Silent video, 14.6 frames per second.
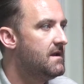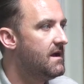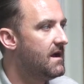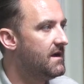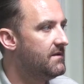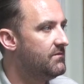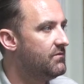
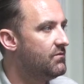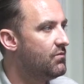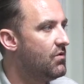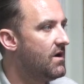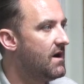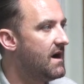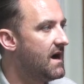And
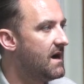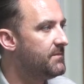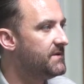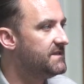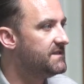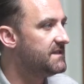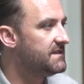what
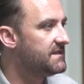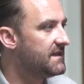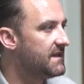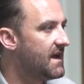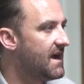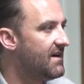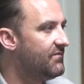happens is,
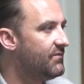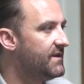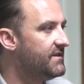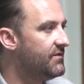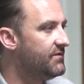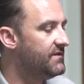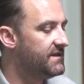like, halfway
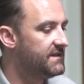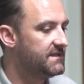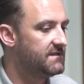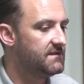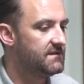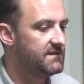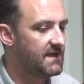down this
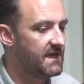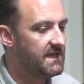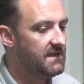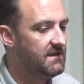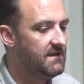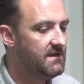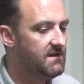
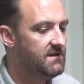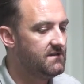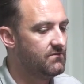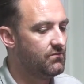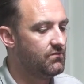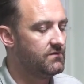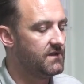site,
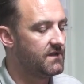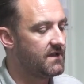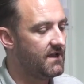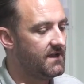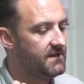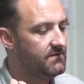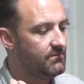the
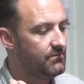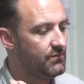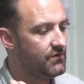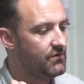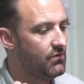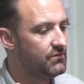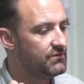client
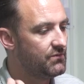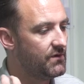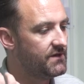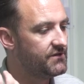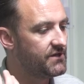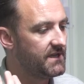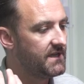would always want
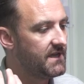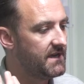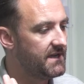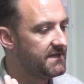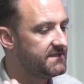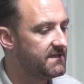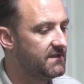to try and get an
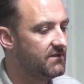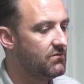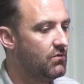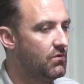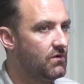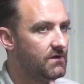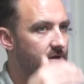instant
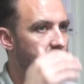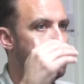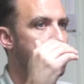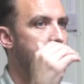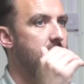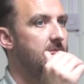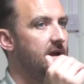quote.
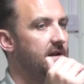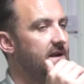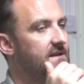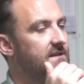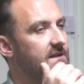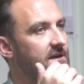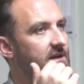
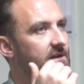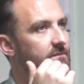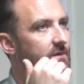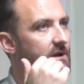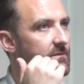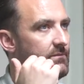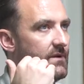
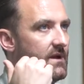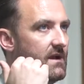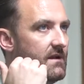And